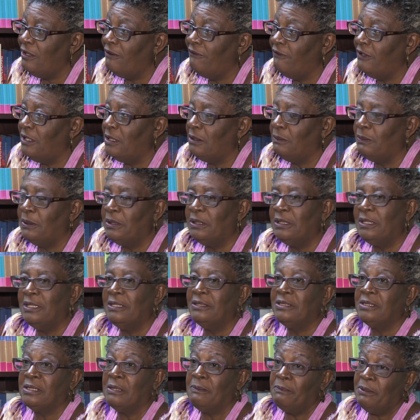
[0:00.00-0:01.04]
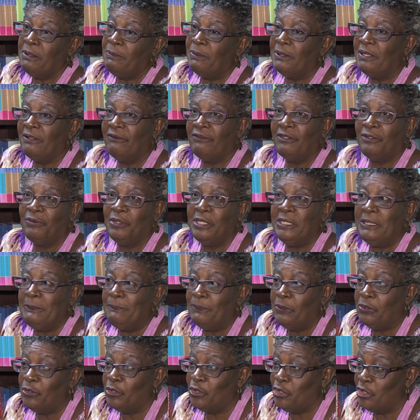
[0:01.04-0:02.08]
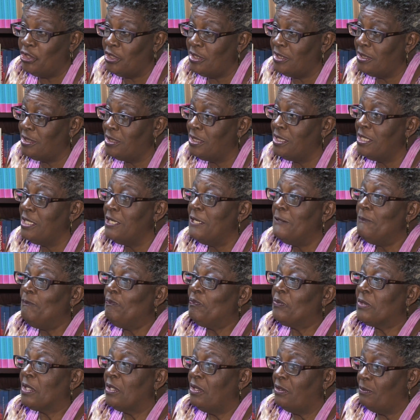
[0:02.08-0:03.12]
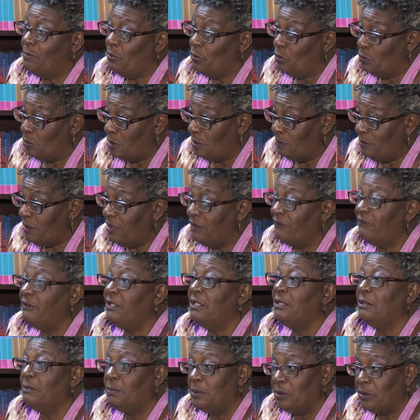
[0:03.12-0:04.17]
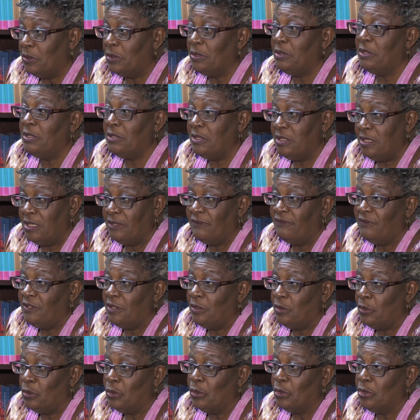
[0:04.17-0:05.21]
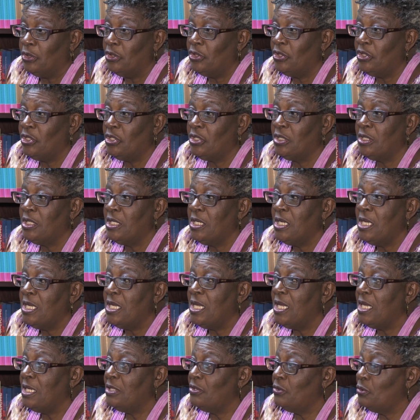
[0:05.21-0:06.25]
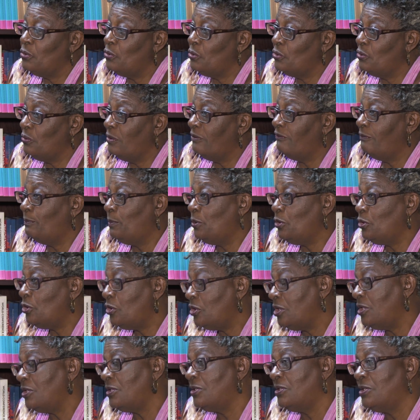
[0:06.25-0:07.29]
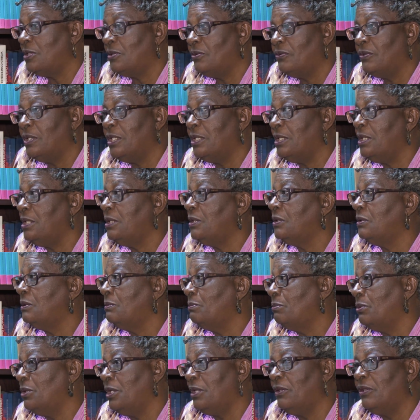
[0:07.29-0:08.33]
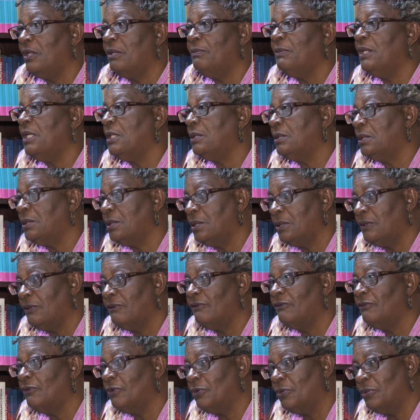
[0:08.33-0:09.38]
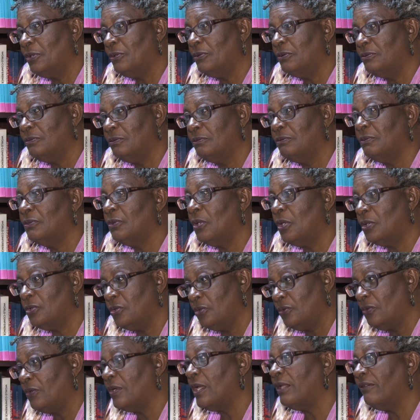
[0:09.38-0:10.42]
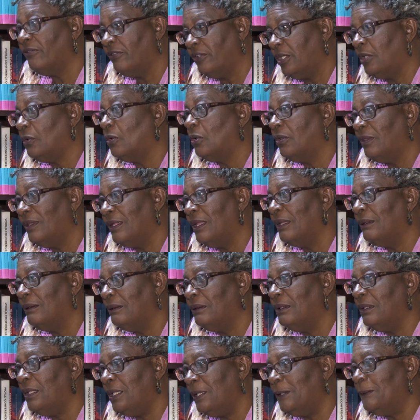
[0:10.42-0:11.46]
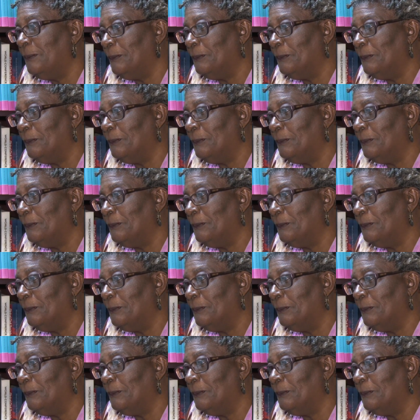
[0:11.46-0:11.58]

available, and some people have already purchased. The book will be available on the day of the launch, and those who have purchased already could bring them in for autographing on that day.